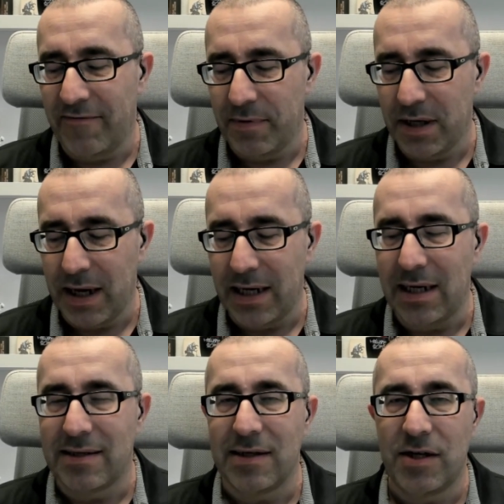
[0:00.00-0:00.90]
been
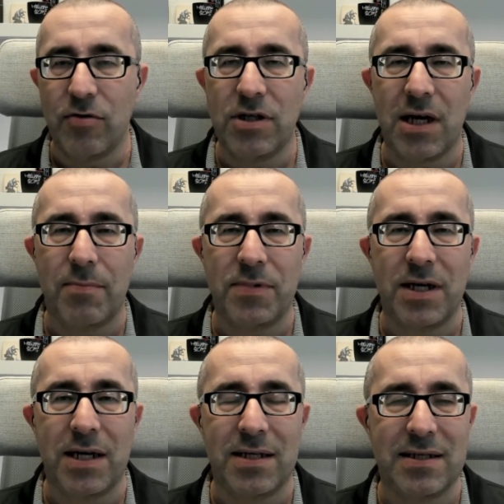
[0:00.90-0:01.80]
any security
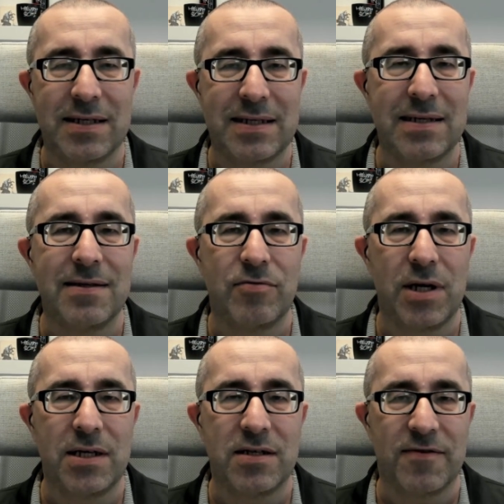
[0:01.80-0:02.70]
updates since the
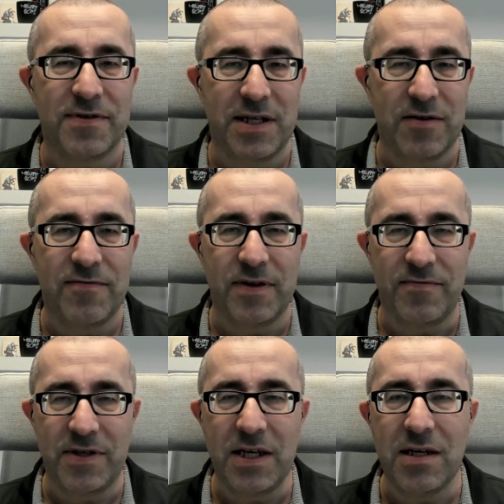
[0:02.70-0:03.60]
release of
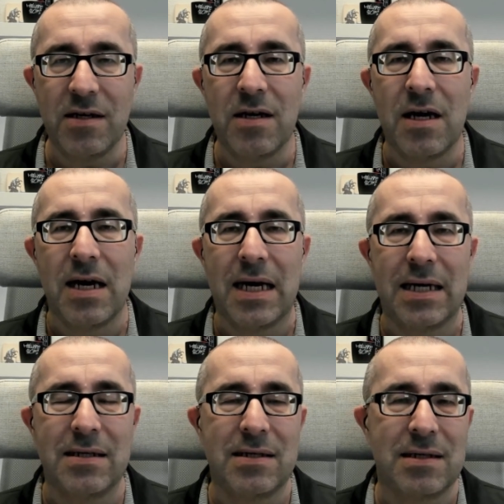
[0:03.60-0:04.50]
CO15
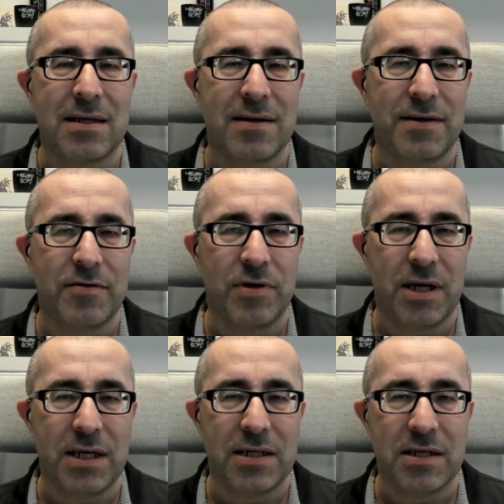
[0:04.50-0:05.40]
until the
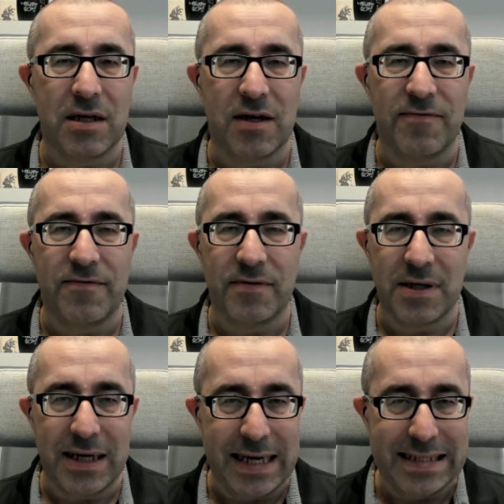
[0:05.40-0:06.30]
release of
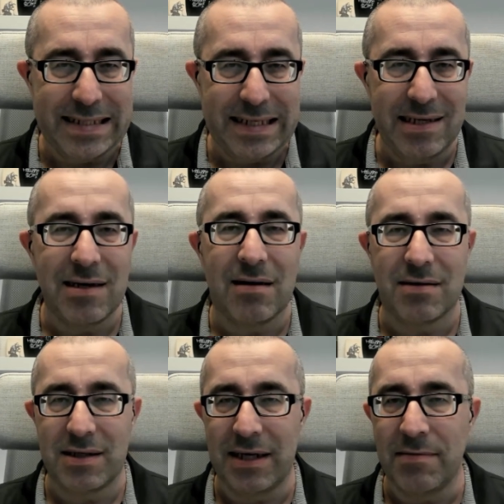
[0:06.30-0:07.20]
SE
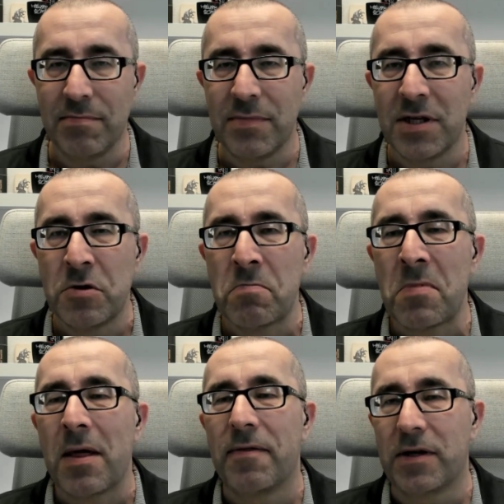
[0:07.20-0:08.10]
RTM,
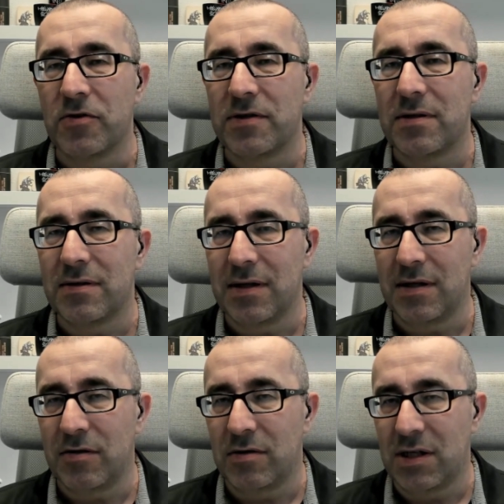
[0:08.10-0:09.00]
those
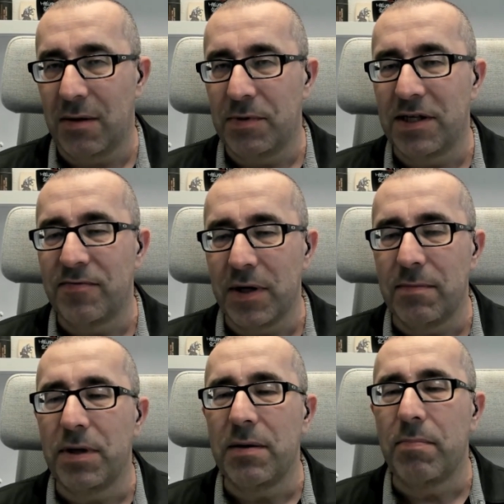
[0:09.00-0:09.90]
security updates
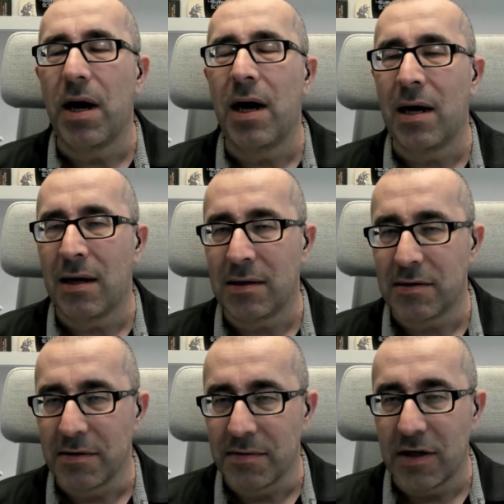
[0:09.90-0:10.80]
will be
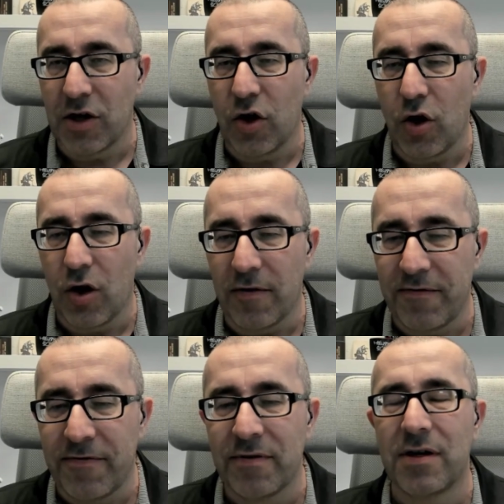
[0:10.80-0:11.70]
part
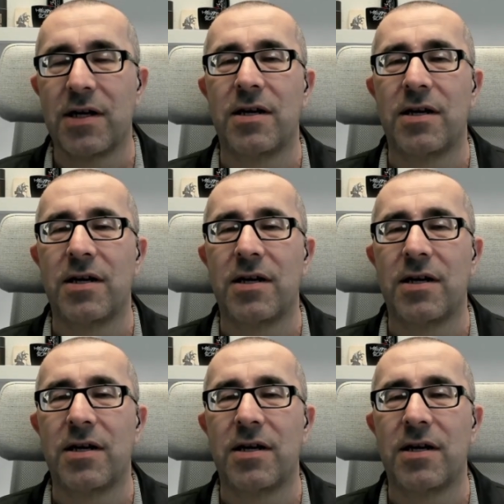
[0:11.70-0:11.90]
of